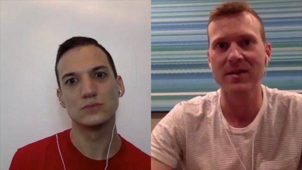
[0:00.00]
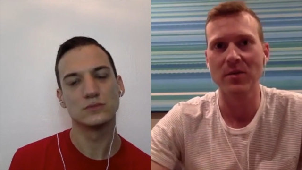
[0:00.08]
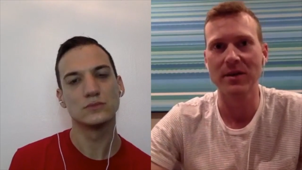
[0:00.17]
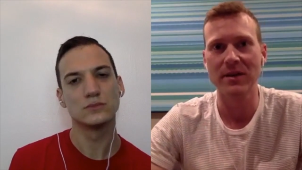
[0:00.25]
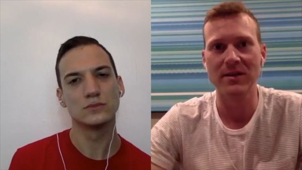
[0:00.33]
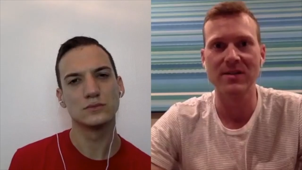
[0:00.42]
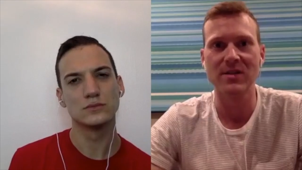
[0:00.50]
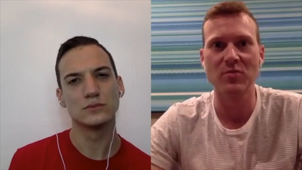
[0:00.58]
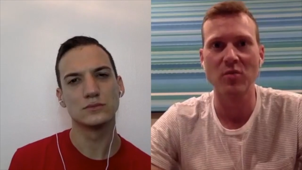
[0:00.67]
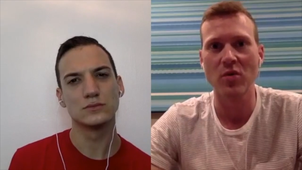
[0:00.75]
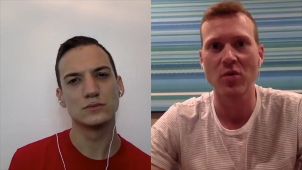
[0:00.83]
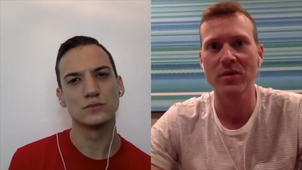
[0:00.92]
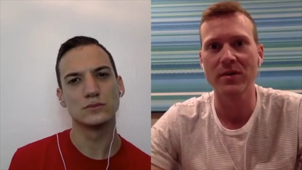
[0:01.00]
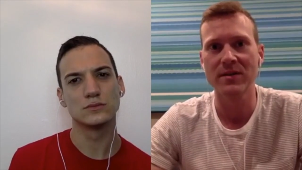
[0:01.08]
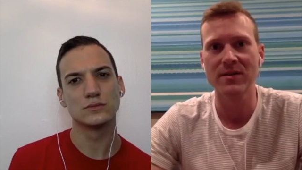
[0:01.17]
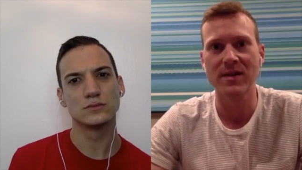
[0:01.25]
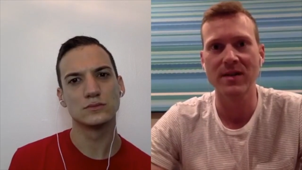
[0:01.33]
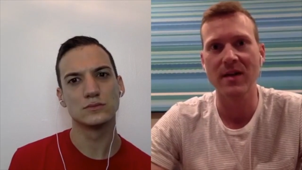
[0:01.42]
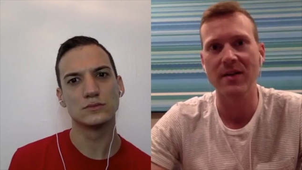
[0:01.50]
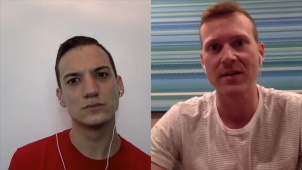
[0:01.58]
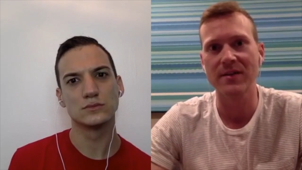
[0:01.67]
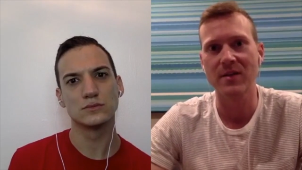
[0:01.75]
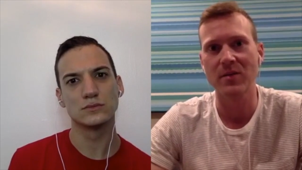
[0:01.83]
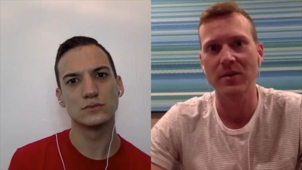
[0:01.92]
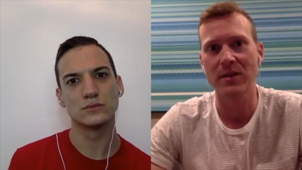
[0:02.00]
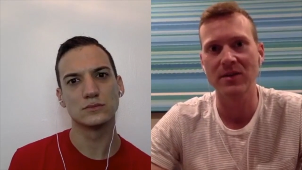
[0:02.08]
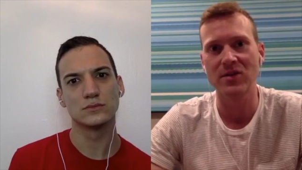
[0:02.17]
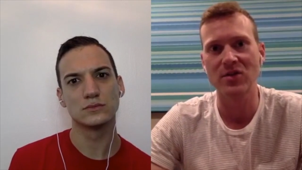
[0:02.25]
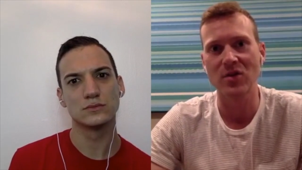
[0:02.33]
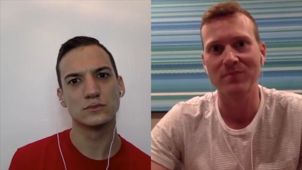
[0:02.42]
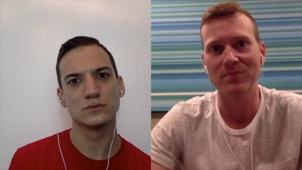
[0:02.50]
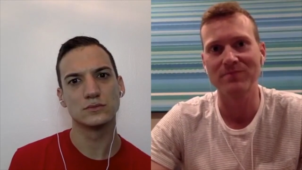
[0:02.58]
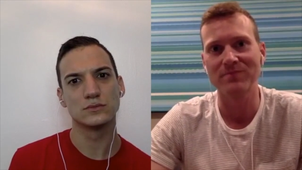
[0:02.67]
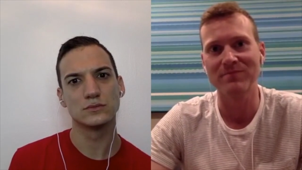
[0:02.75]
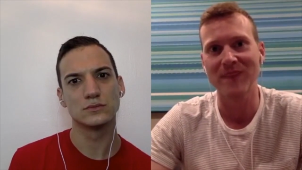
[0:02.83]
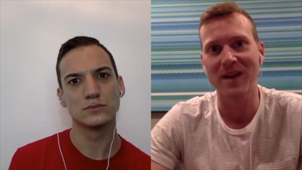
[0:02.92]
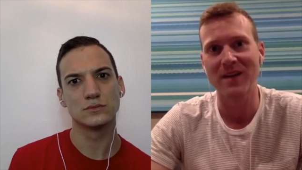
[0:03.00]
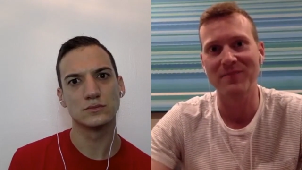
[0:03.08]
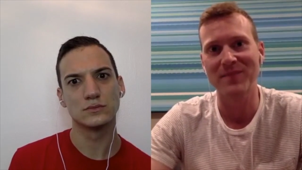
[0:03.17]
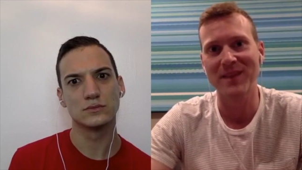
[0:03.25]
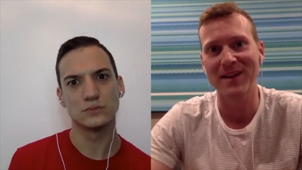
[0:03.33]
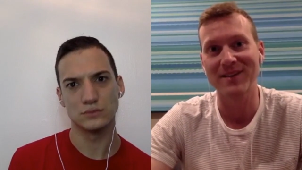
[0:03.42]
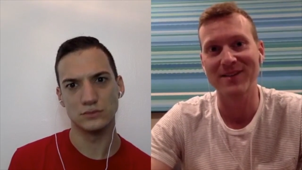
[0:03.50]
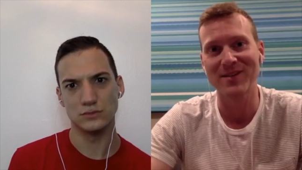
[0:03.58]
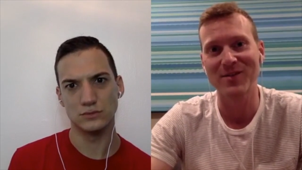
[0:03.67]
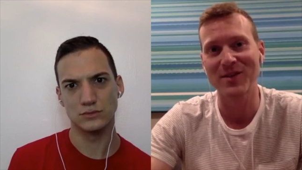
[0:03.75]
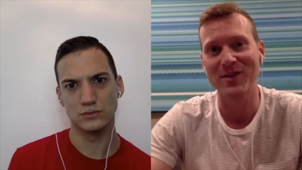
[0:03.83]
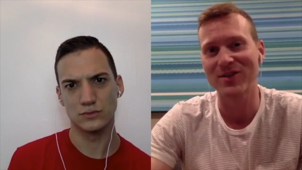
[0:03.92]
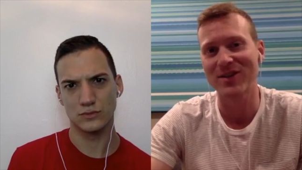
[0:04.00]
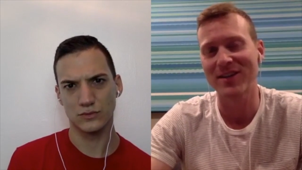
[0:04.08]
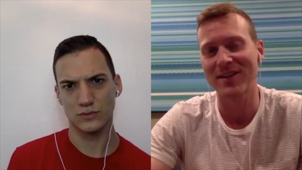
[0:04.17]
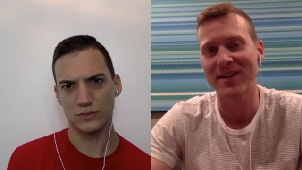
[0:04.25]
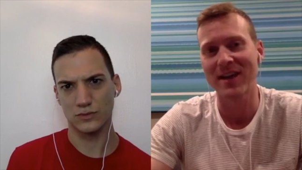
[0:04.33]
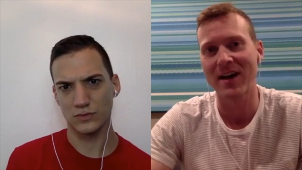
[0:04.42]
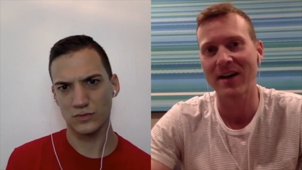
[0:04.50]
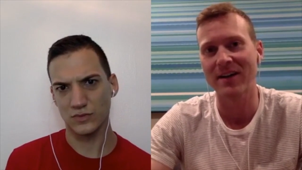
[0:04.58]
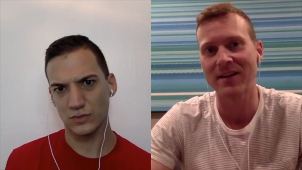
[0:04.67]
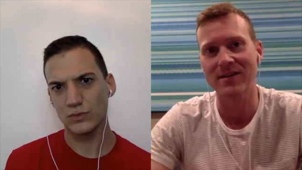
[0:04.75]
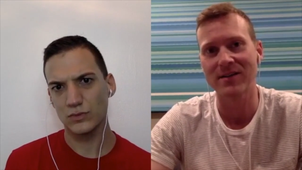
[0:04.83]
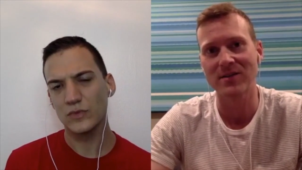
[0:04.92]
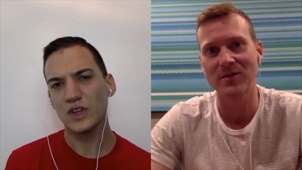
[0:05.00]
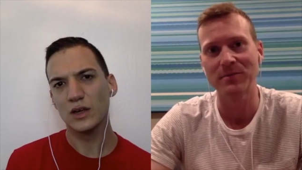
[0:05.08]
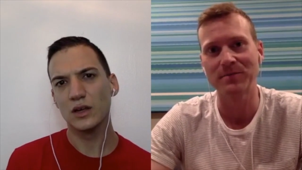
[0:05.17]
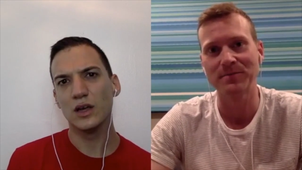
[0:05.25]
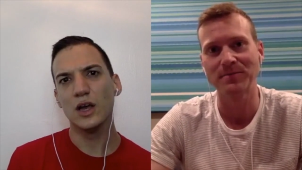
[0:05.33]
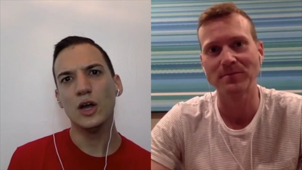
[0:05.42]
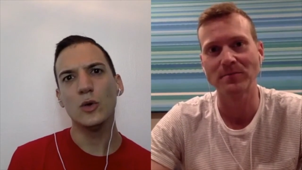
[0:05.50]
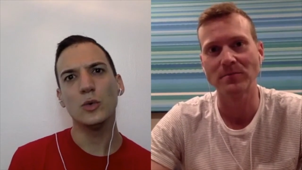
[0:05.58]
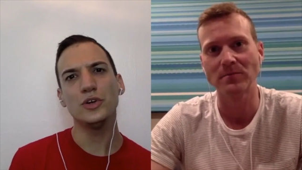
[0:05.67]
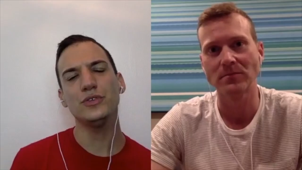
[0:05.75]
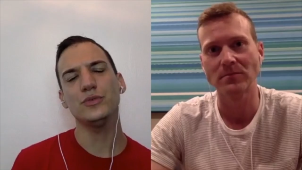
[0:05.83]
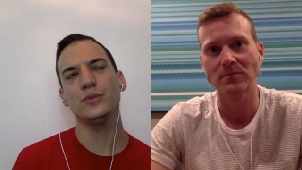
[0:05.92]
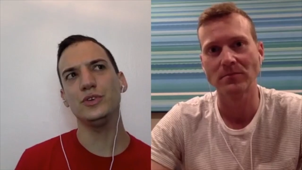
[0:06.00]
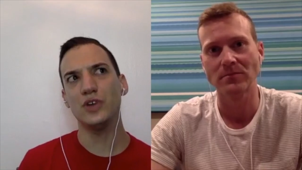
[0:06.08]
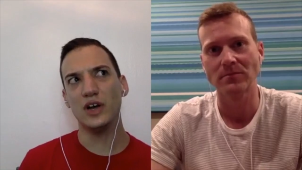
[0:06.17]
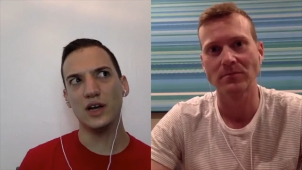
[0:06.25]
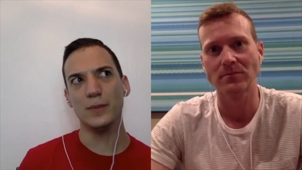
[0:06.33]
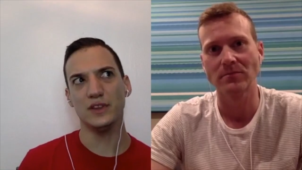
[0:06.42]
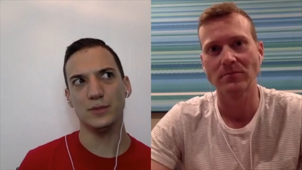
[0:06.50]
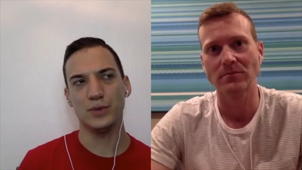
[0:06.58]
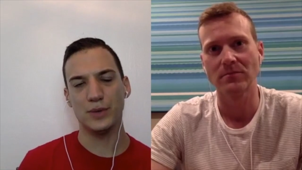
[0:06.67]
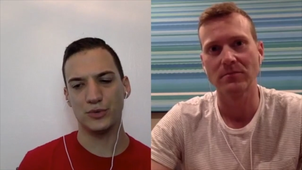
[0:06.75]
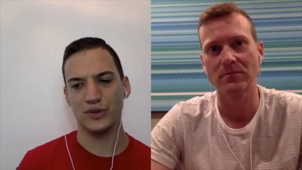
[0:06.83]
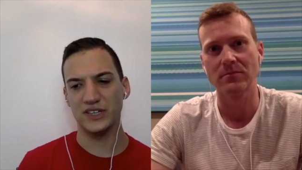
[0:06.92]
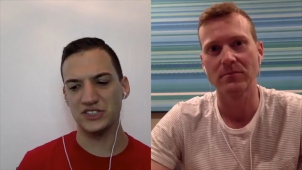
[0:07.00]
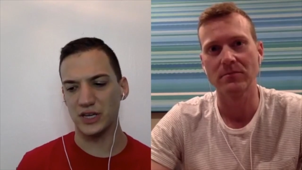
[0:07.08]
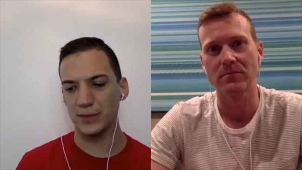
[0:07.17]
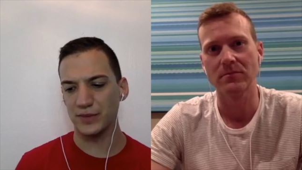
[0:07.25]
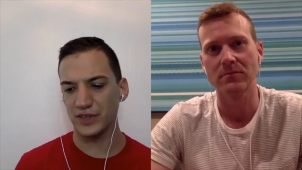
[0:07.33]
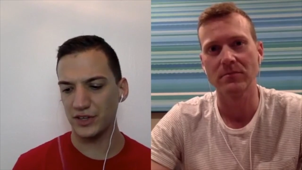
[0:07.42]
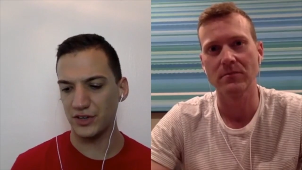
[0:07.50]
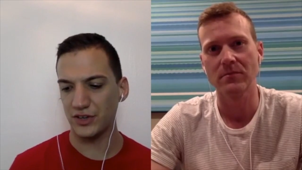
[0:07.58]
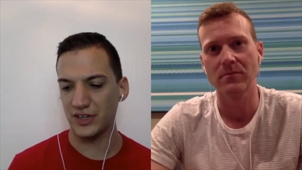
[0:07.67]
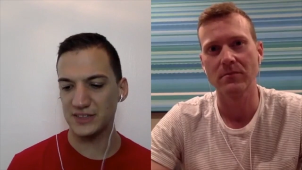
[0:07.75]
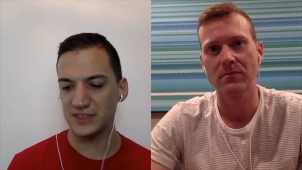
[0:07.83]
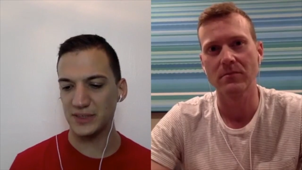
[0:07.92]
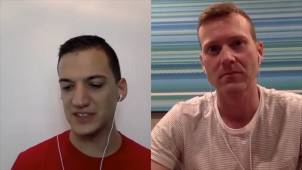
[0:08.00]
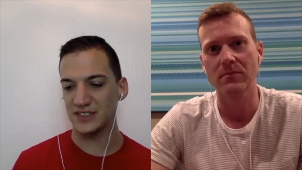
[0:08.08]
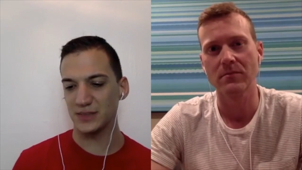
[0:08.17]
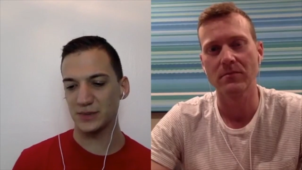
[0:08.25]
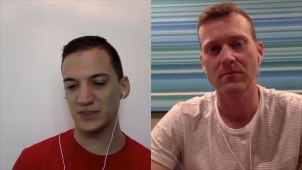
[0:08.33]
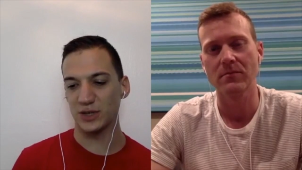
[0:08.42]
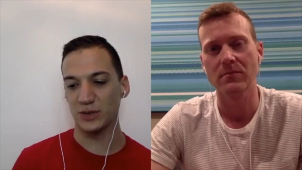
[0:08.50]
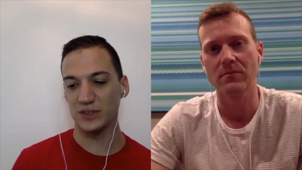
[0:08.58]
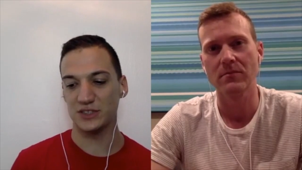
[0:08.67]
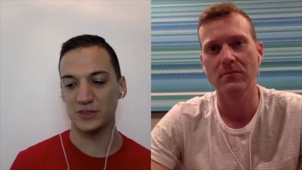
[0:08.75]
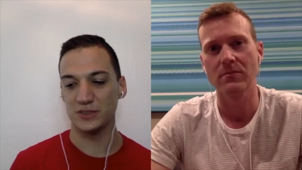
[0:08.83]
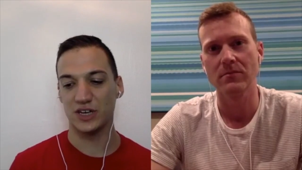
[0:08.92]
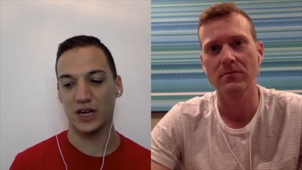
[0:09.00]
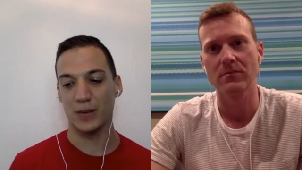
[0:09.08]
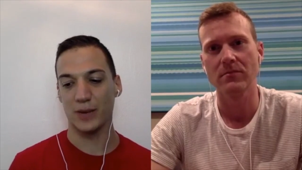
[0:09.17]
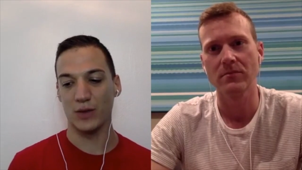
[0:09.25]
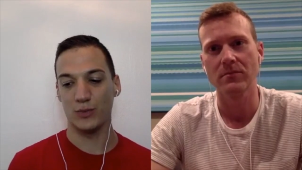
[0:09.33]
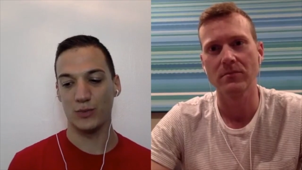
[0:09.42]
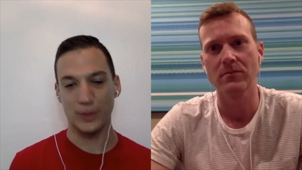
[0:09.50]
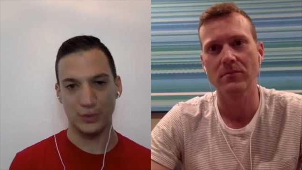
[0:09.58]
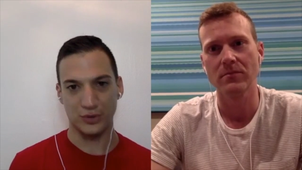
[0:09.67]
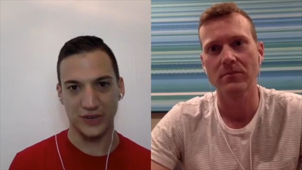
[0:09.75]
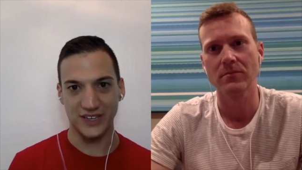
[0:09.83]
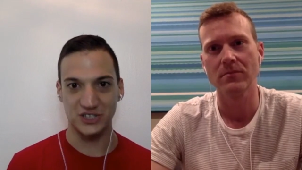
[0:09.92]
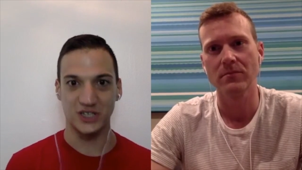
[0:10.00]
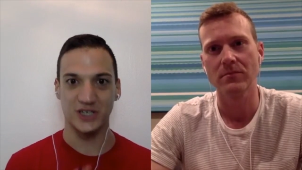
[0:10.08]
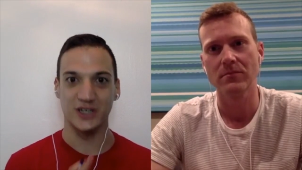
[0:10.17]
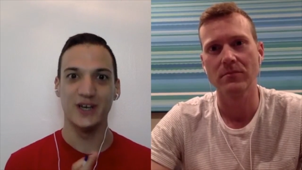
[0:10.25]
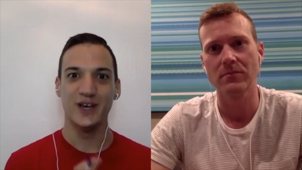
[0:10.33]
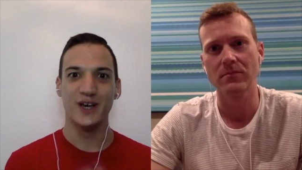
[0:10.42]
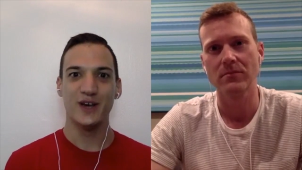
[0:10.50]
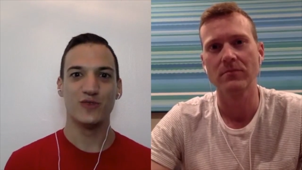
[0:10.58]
Speaker 1: that we need to support and it's the athletes that we need to show um, that consideration and that kindness to
Speaker 2: when you when you talk about the preparation i'm curious because there was always so much talk about preparation